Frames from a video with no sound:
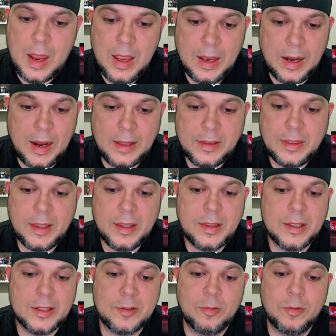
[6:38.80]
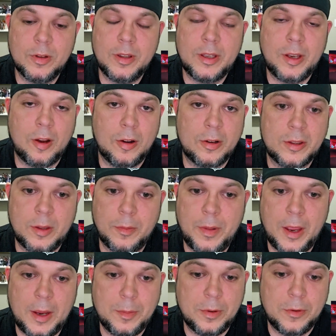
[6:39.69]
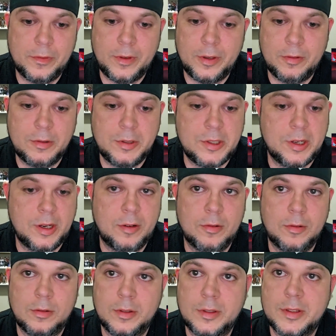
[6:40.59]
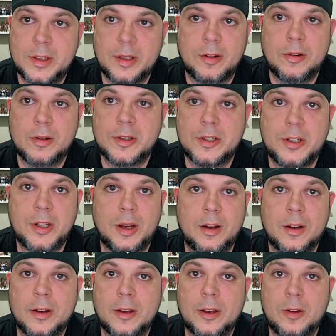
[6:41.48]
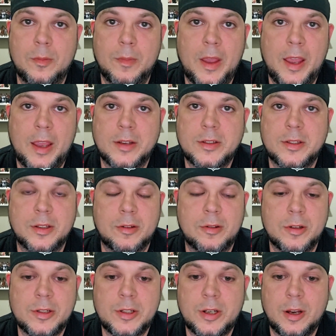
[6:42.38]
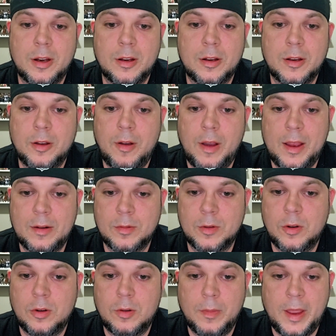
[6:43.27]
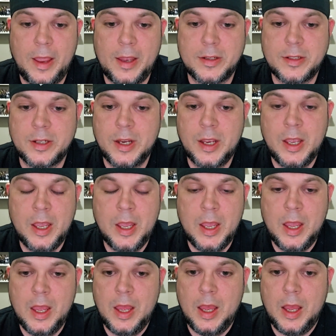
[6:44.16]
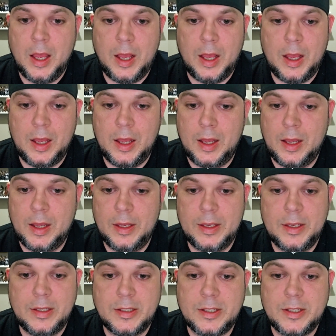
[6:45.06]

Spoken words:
and I think this really hurt the pay-per-view in general, is the Chris Jericho match. The Chris Jericho-Adam Cole match, I